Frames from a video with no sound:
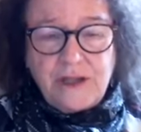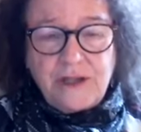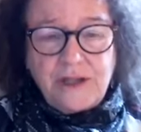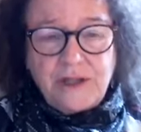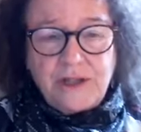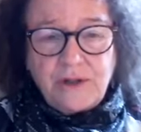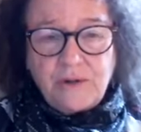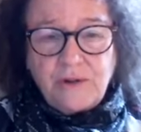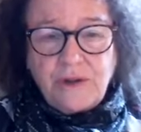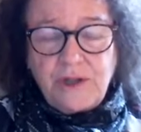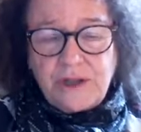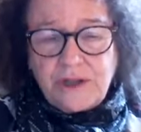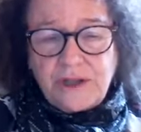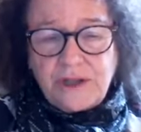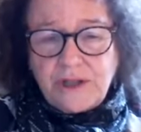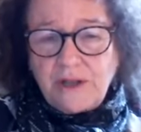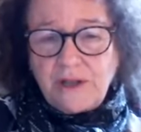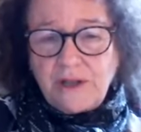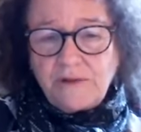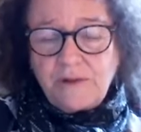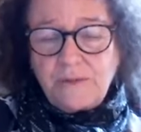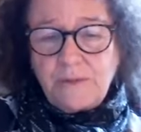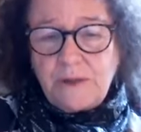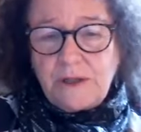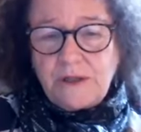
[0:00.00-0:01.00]
So this
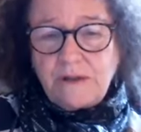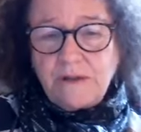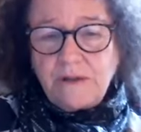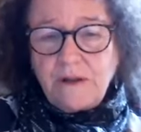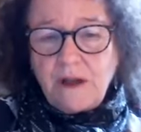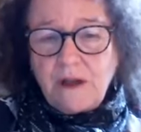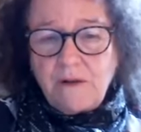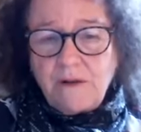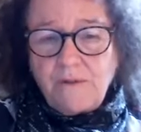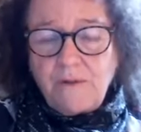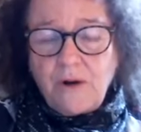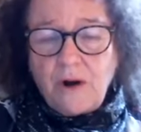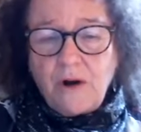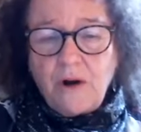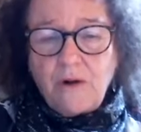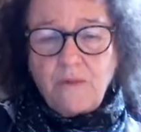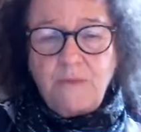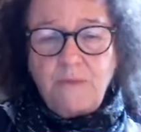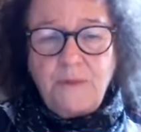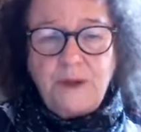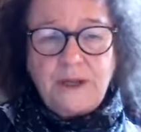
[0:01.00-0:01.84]
gives me a lot of hope,